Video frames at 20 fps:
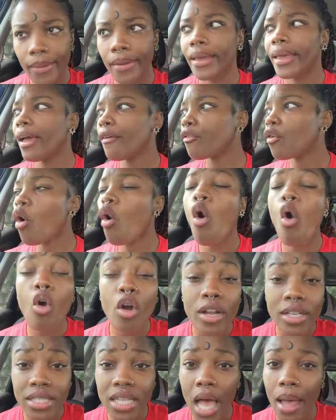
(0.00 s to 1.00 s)
Yeah, of
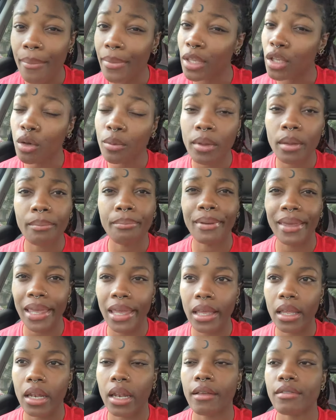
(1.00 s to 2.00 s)
course, I'm a human
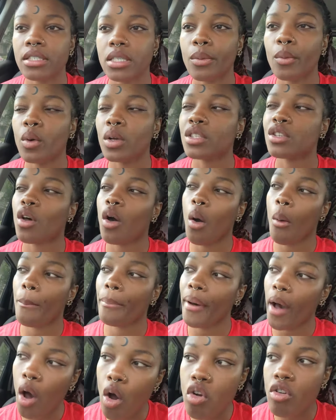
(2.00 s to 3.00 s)
being. If someone's going to
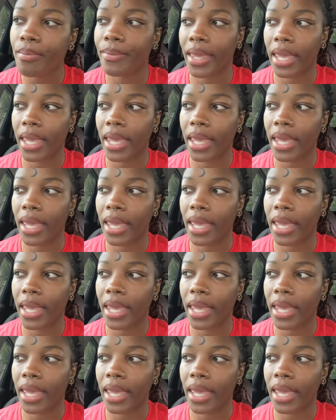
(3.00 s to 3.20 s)
poke